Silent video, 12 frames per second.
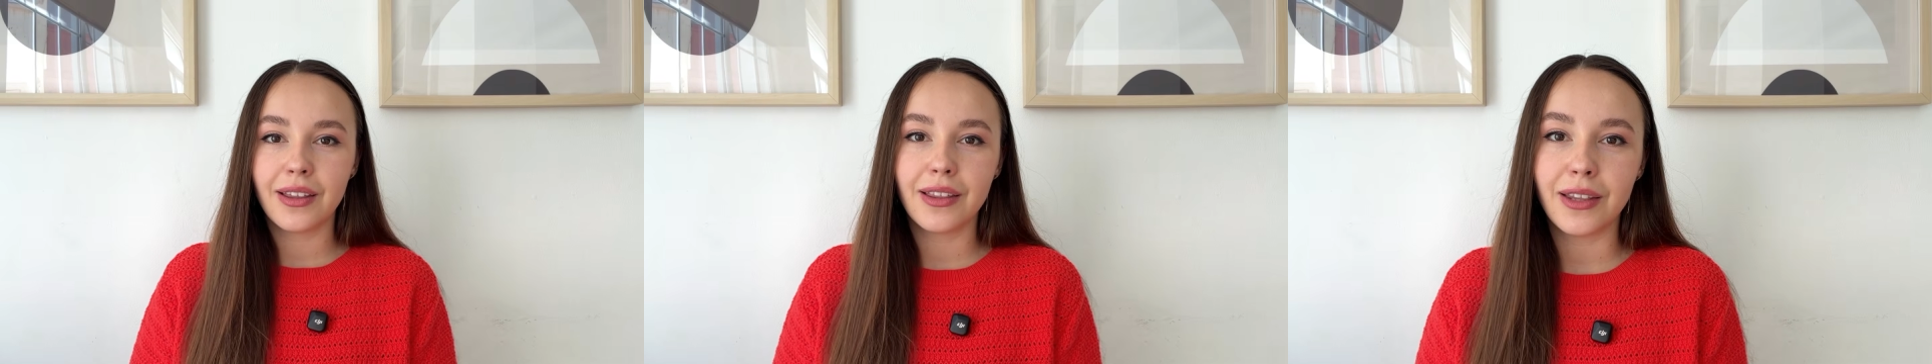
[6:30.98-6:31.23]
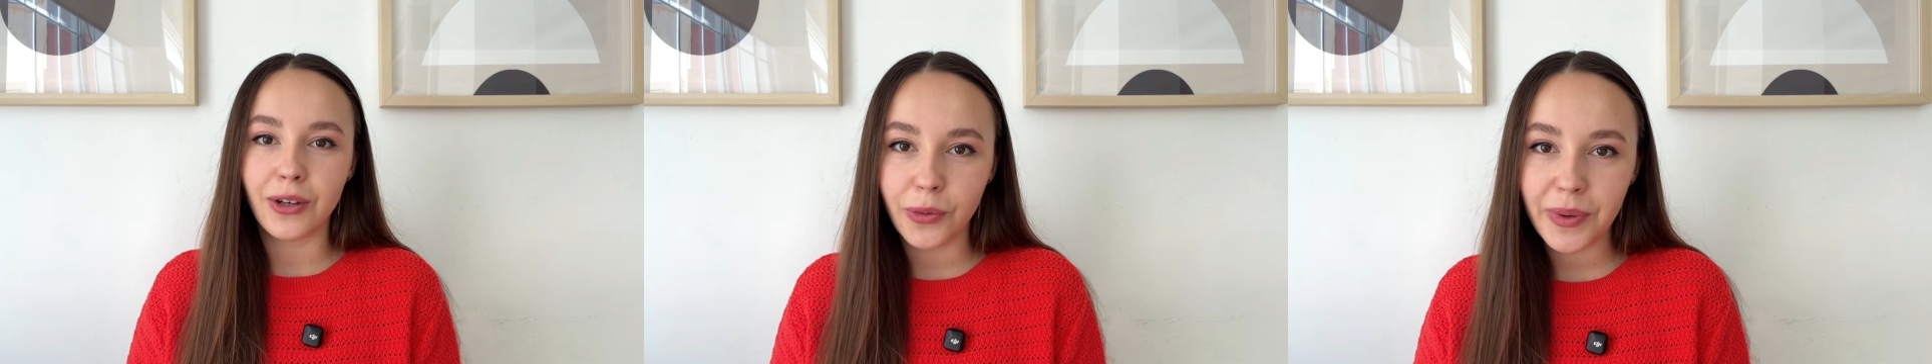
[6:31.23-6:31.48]

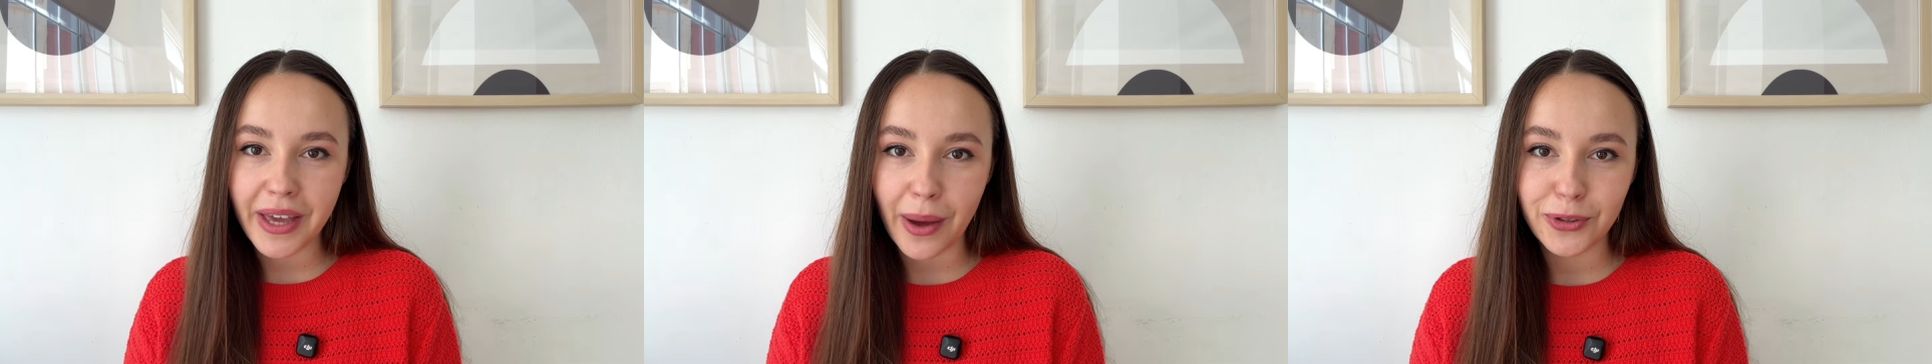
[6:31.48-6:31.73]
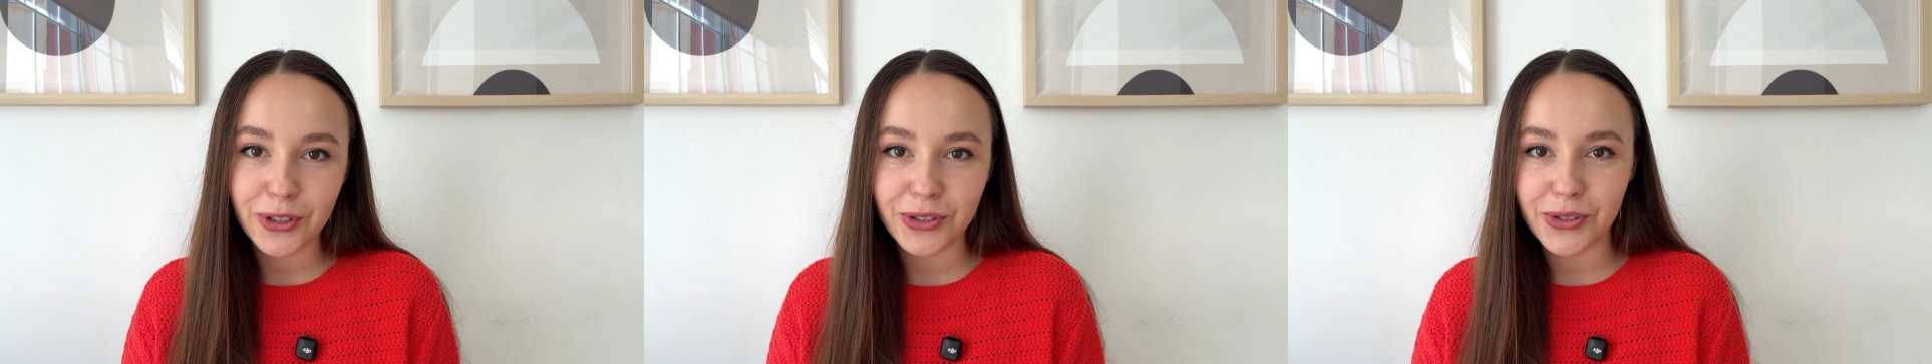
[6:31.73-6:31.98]
The Knowby
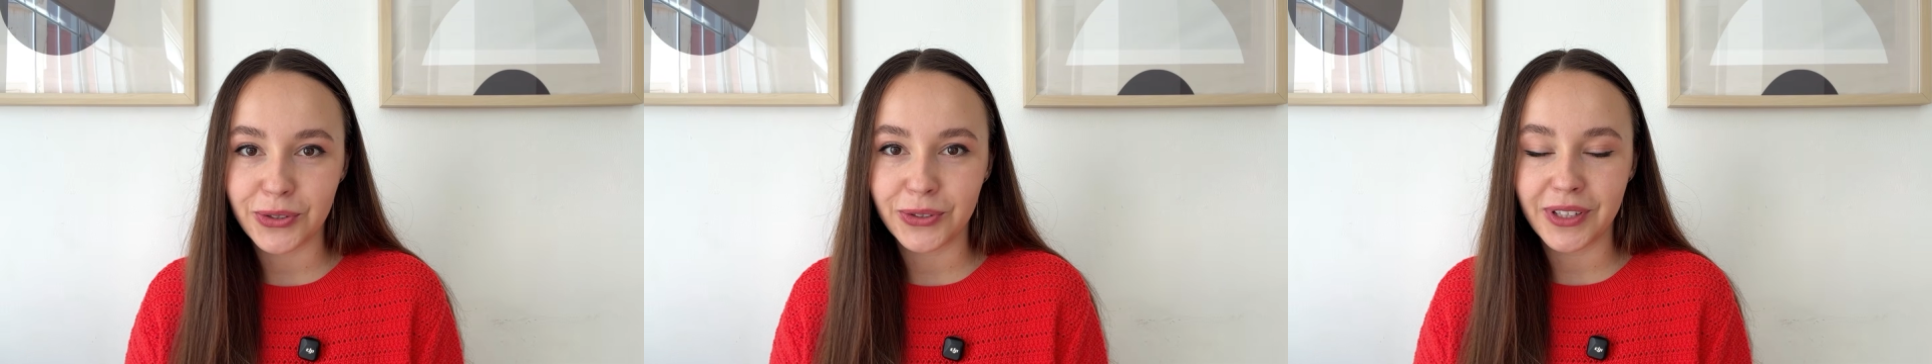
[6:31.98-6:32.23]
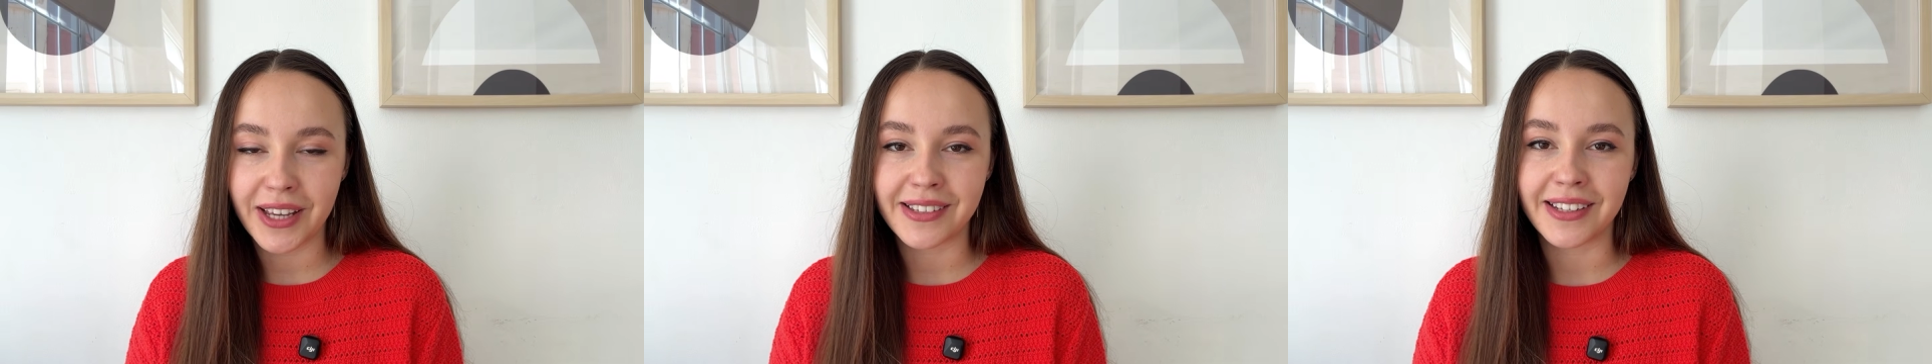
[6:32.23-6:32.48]
Capture
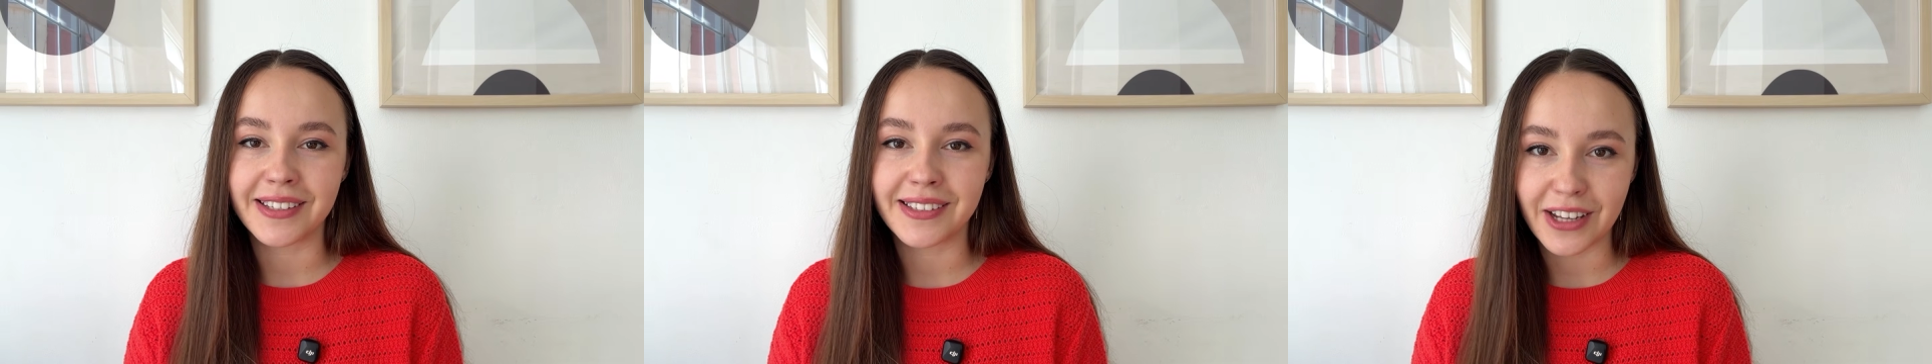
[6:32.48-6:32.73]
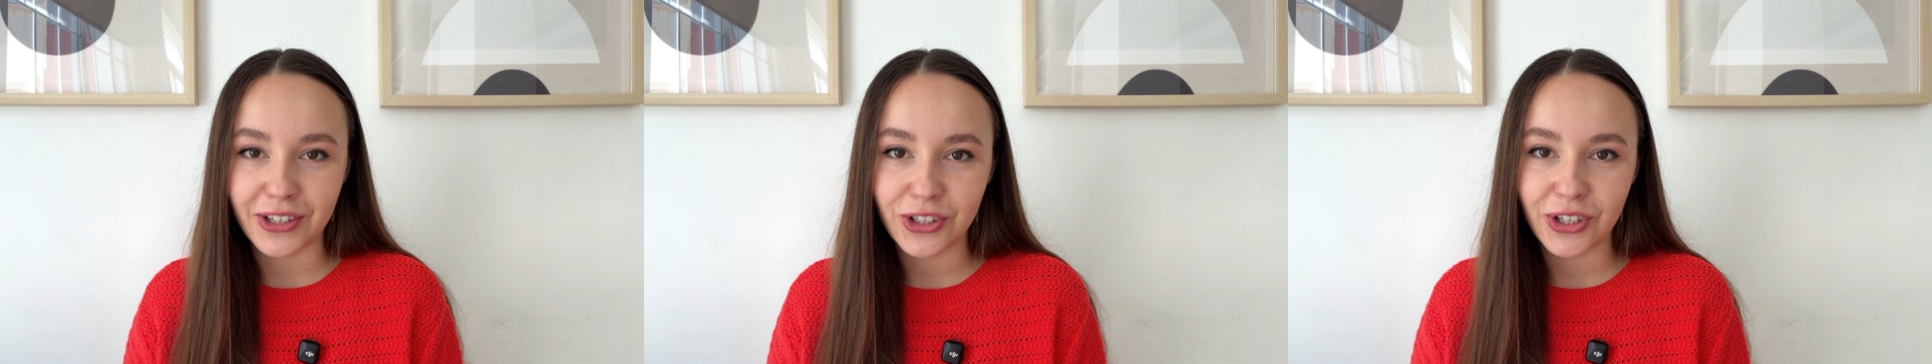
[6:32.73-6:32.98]
tool is an
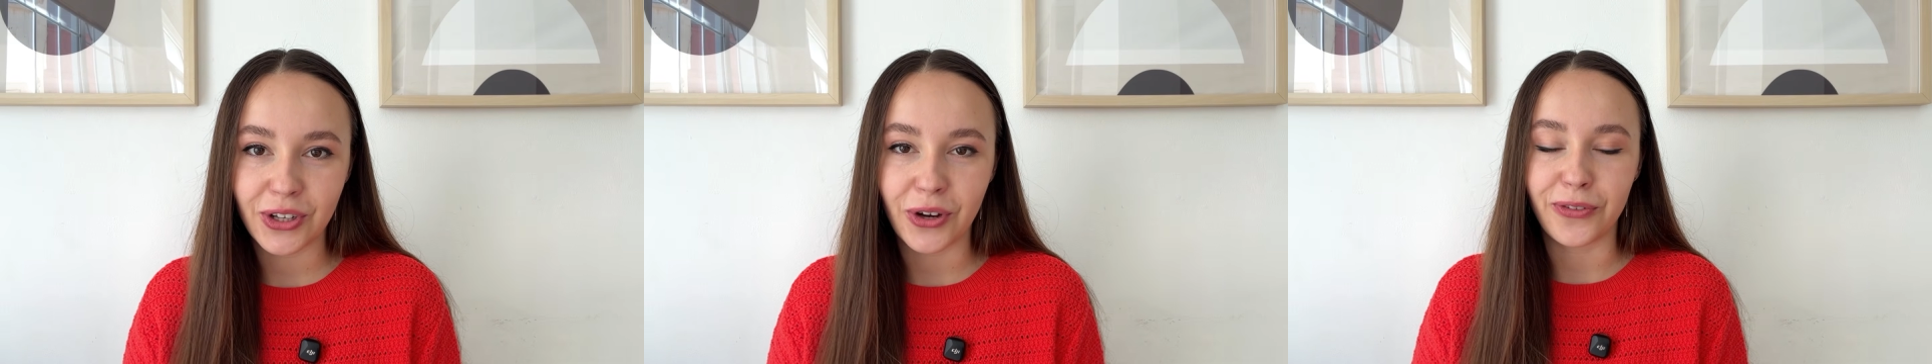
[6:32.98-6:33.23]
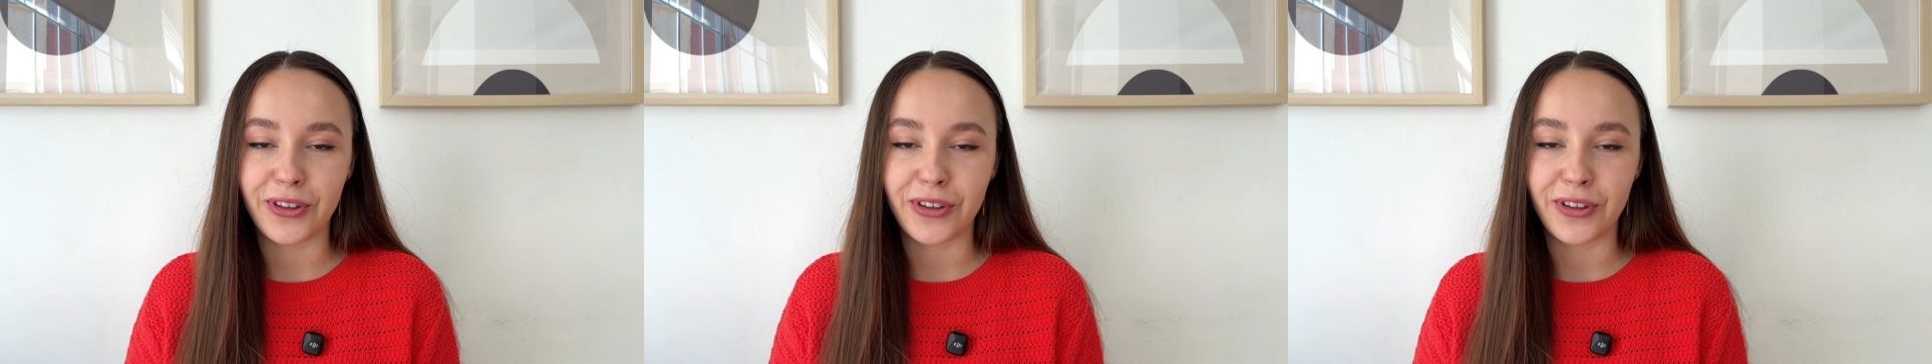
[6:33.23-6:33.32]
extension of